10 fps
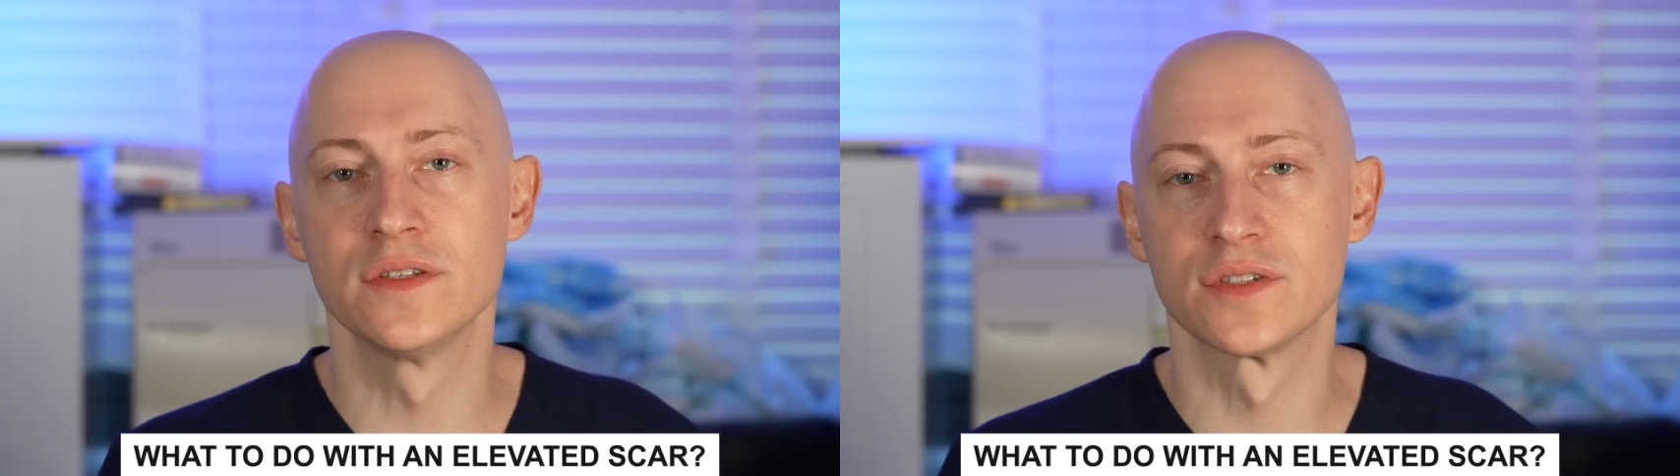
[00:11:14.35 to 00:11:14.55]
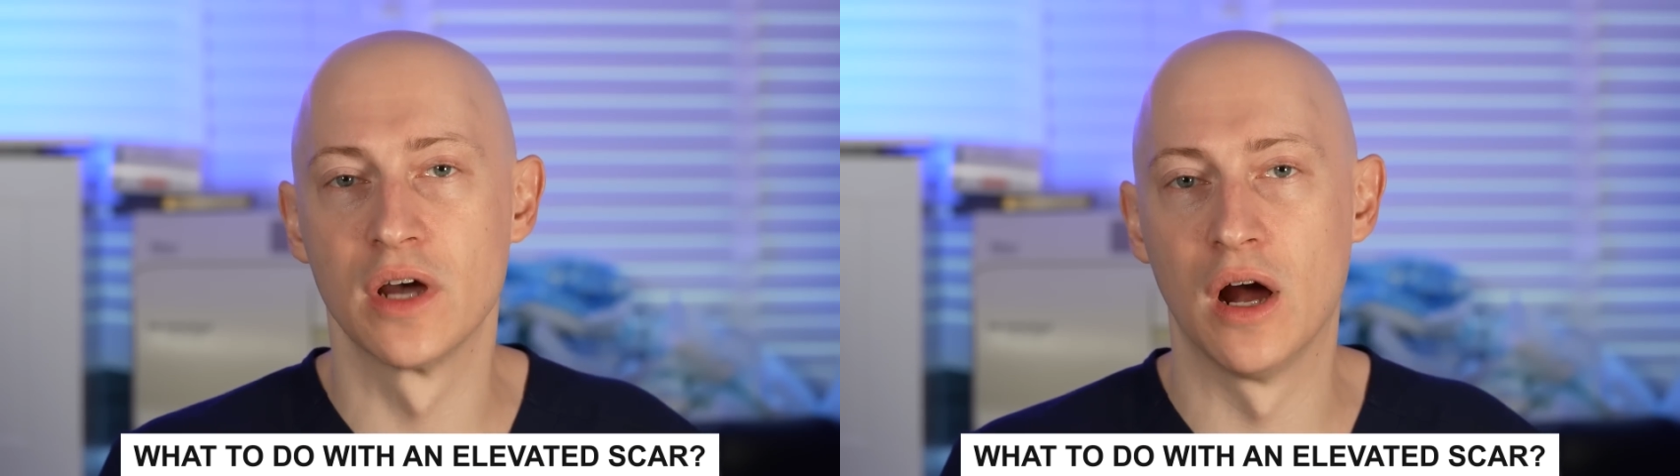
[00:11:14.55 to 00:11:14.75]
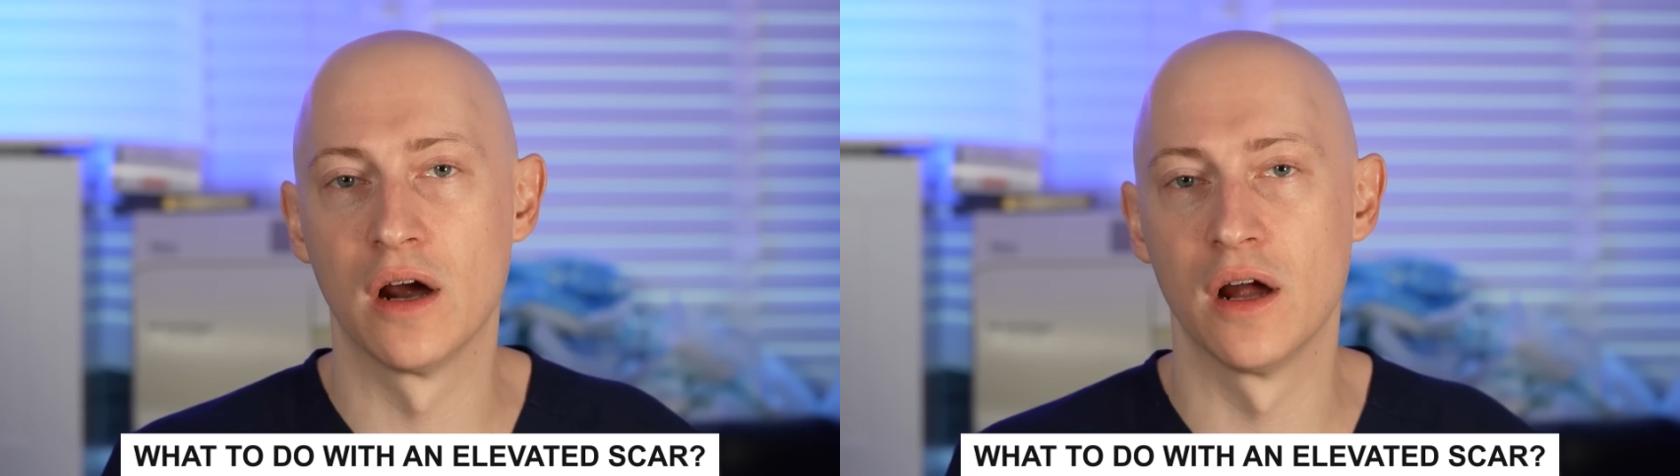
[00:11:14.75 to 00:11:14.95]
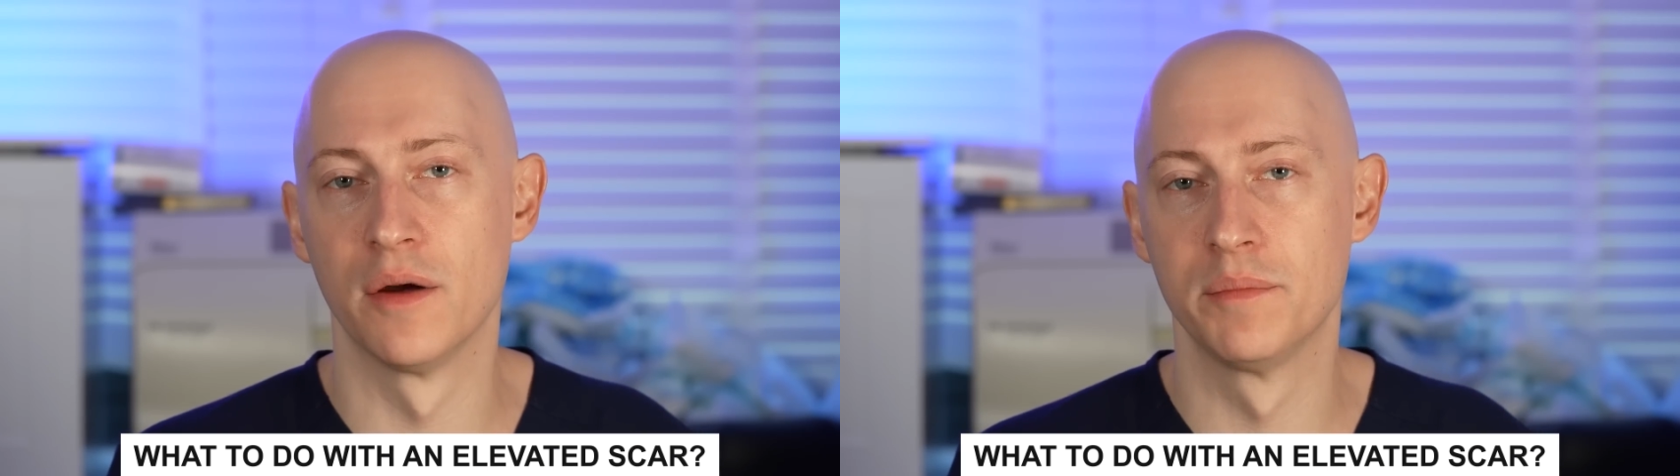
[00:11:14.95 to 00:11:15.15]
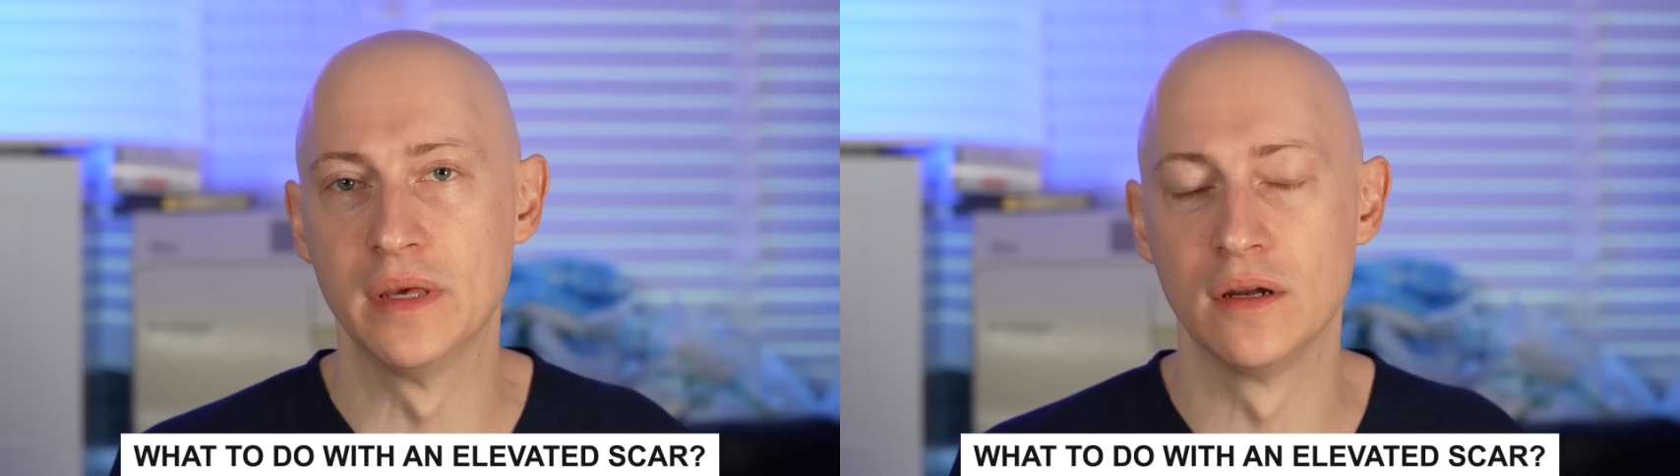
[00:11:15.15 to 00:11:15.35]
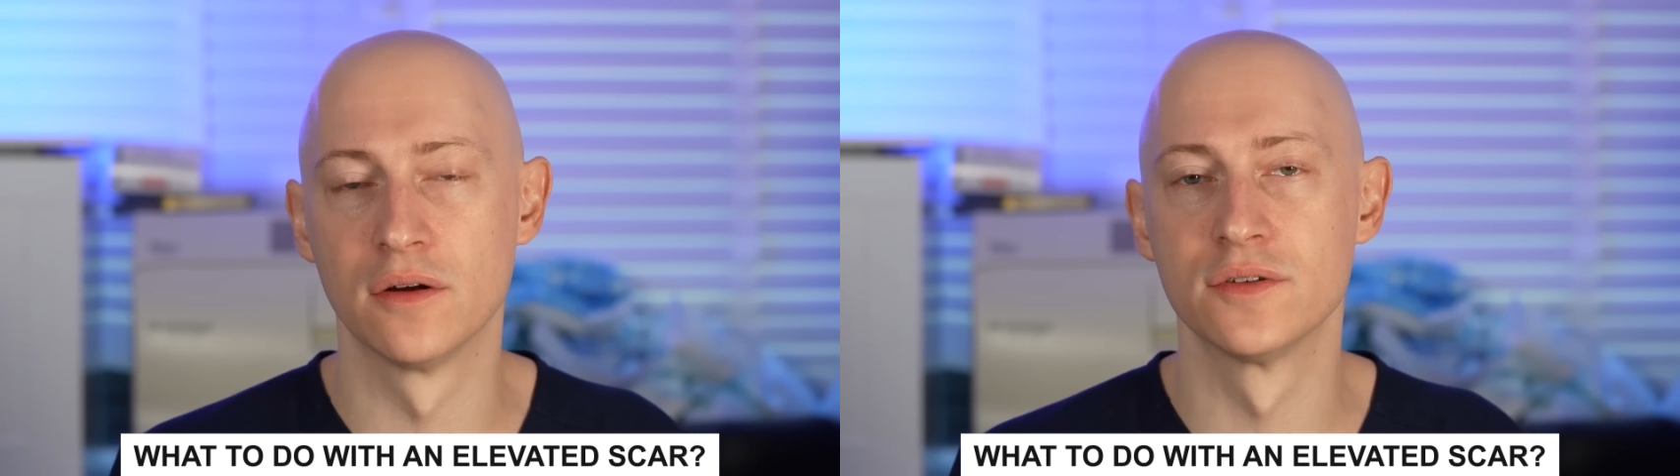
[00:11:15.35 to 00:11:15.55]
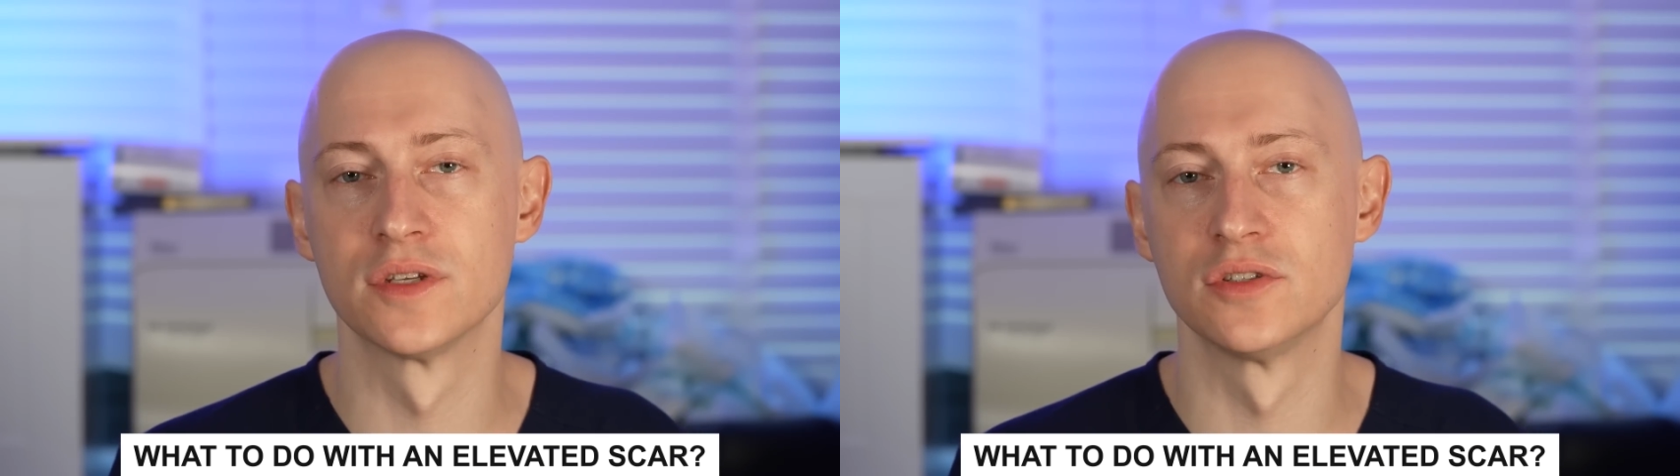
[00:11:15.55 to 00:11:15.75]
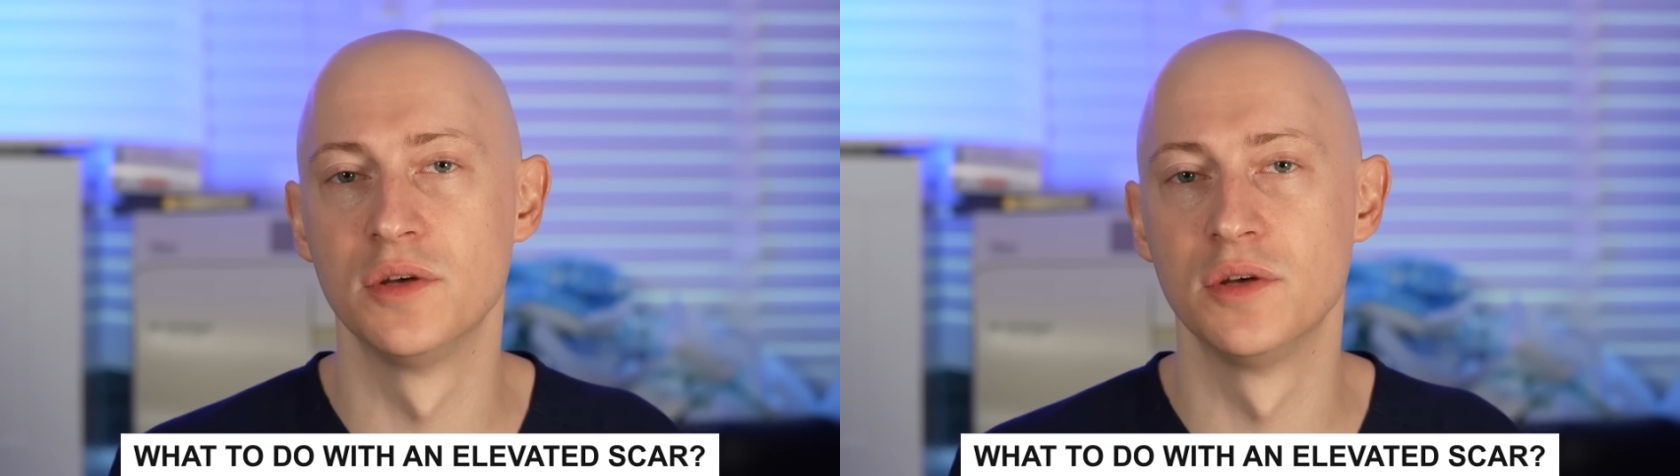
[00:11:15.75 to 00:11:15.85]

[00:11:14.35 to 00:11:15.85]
the scar appears